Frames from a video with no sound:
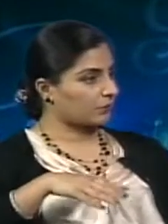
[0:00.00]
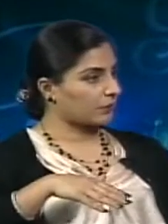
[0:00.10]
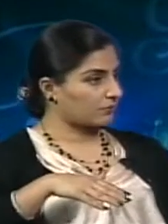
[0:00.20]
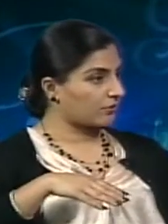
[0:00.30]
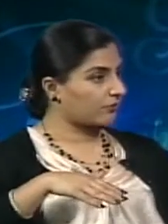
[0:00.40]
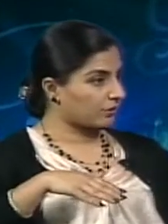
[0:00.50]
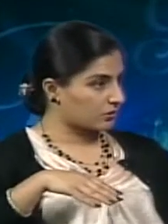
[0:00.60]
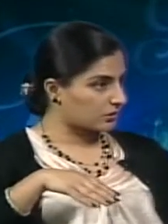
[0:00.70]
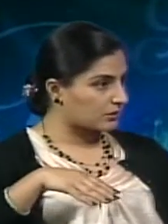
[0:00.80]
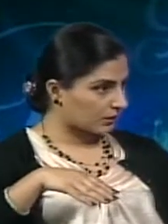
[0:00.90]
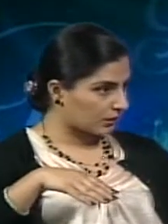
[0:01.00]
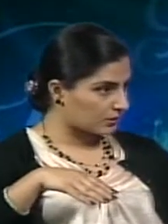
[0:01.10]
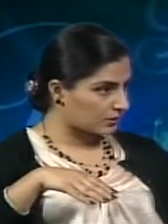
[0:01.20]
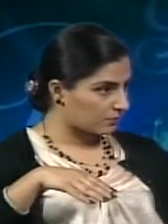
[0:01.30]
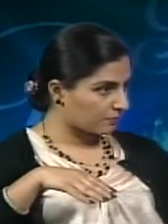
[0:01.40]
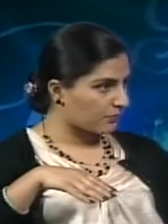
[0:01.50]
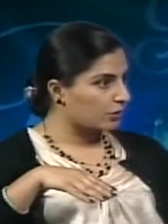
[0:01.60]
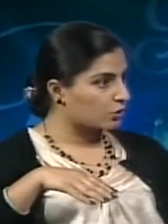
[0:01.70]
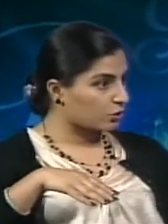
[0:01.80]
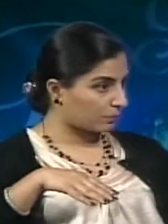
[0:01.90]
one of the first Sikhs
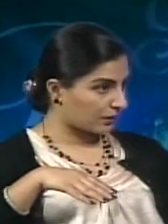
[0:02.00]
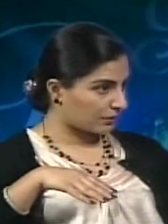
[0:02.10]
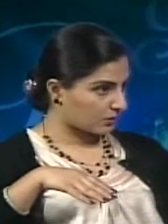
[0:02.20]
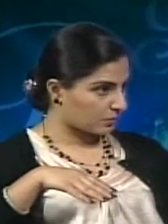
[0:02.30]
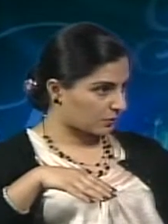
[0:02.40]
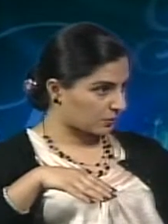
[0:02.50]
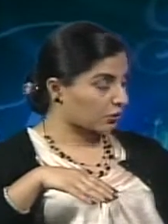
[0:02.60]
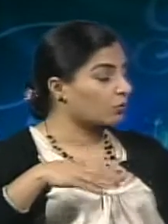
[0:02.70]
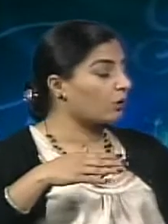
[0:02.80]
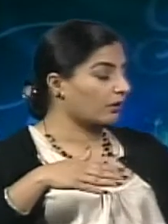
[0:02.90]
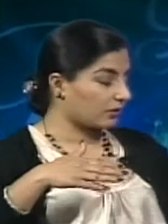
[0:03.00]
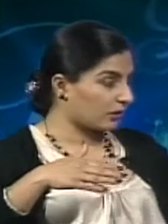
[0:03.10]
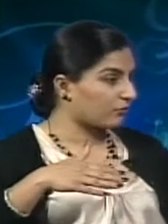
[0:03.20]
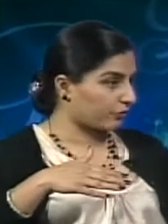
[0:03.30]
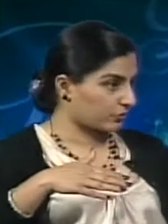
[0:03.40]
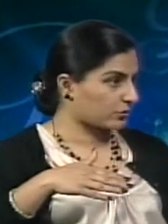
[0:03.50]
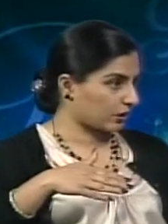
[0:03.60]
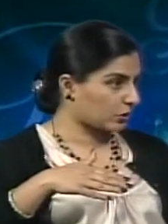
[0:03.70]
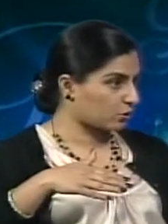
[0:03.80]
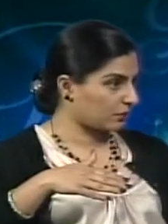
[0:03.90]
to be in this position. You are the first
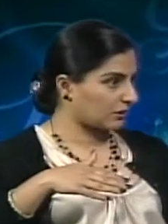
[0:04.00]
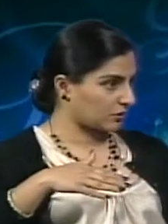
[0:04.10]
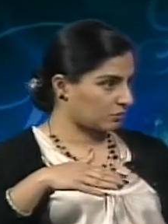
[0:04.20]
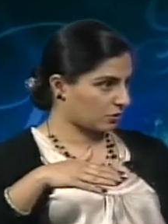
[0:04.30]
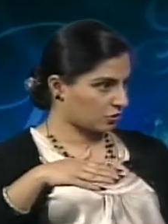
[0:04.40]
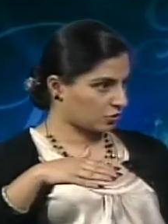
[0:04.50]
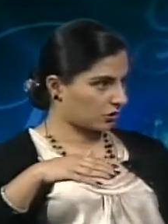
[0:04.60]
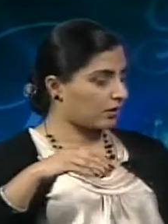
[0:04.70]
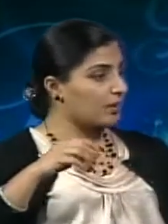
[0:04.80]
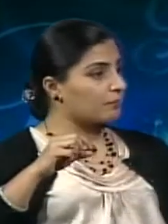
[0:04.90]
Sikh to be in this position.